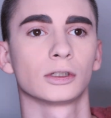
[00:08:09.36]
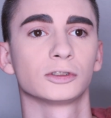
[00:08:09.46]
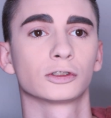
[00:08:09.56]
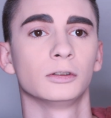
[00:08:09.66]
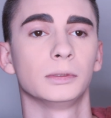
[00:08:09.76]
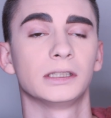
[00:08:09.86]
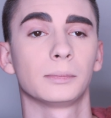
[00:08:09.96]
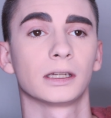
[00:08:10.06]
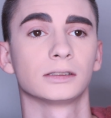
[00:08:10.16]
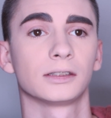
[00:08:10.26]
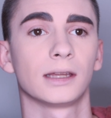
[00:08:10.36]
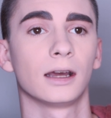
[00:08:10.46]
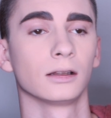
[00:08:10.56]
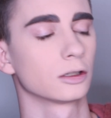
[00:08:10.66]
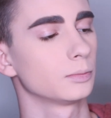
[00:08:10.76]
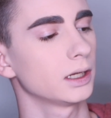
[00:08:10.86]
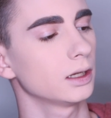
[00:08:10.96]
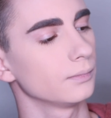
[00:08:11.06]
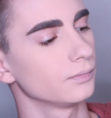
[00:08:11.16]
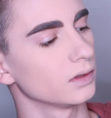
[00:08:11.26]
so I'm just going to be dipping into that a little
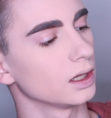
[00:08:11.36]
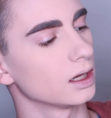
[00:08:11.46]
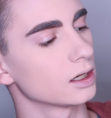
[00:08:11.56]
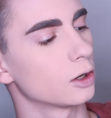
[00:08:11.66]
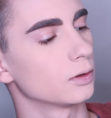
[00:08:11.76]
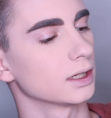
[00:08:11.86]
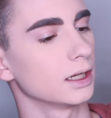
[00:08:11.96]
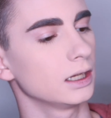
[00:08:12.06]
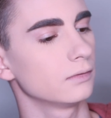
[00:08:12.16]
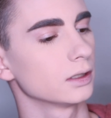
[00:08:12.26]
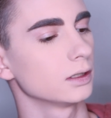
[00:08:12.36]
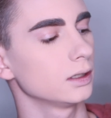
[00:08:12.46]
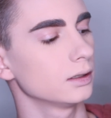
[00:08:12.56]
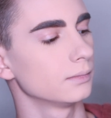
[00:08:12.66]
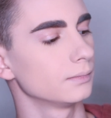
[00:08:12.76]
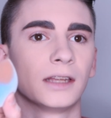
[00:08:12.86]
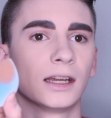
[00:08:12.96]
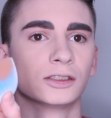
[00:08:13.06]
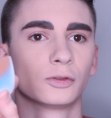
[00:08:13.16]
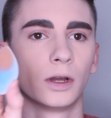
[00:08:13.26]
bit and coating it evenly, and
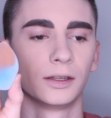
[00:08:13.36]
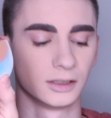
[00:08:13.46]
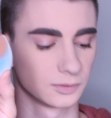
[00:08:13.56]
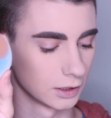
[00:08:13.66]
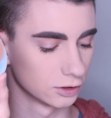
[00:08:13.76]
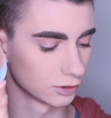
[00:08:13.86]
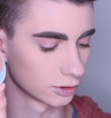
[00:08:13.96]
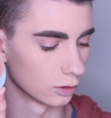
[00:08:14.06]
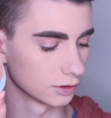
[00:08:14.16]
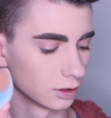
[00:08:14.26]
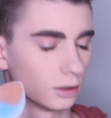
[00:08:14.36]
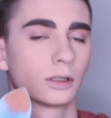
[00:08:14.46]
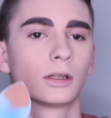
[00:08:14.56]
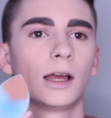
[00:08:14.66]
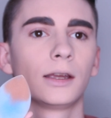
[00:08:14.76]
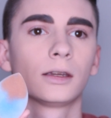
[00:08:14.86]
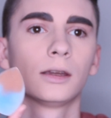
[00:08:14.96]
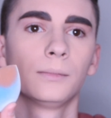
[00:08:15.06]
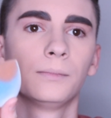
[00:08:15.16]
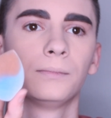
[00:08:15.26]
that is what the sponge is going to look like.